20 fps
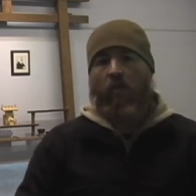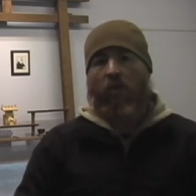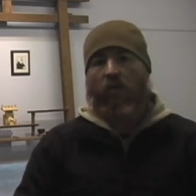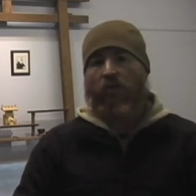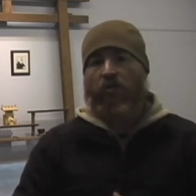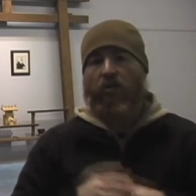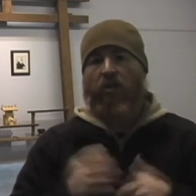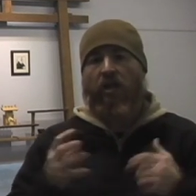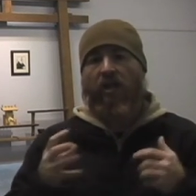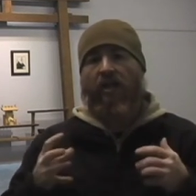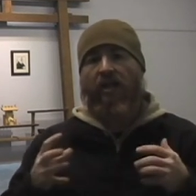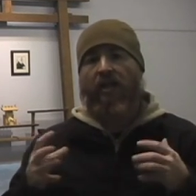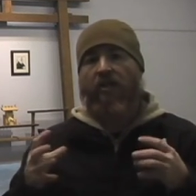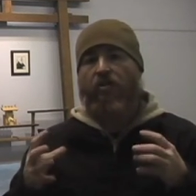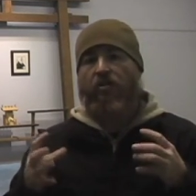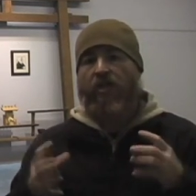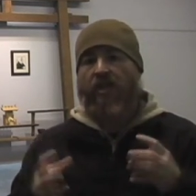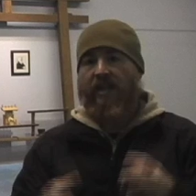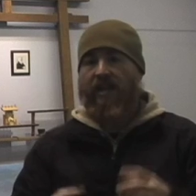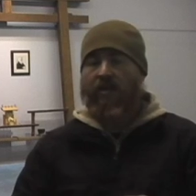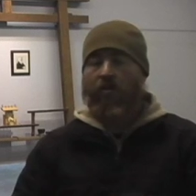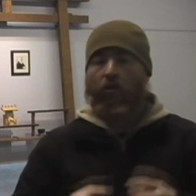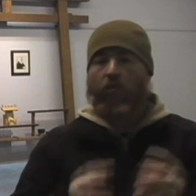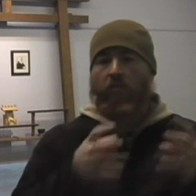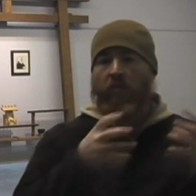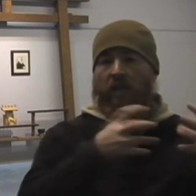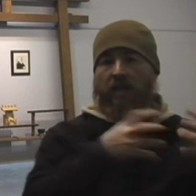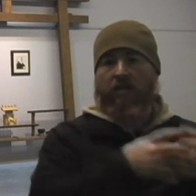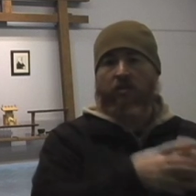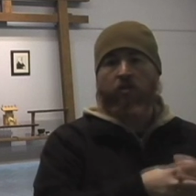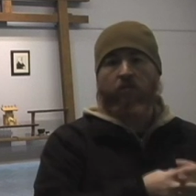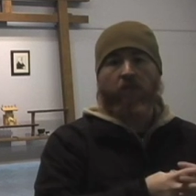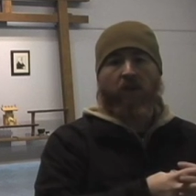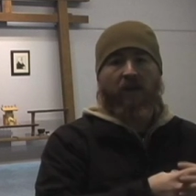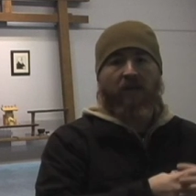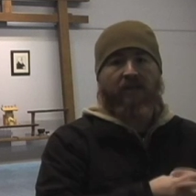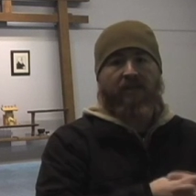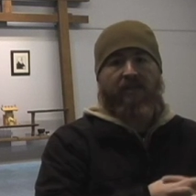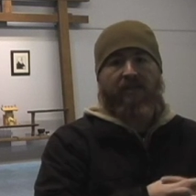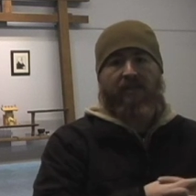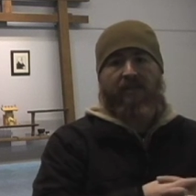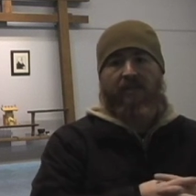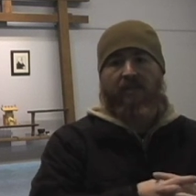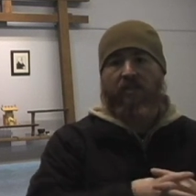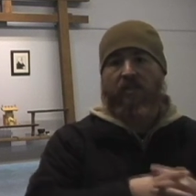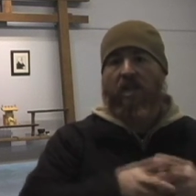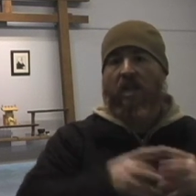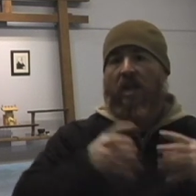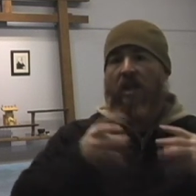and you're not going to understand how to apply those boxing skills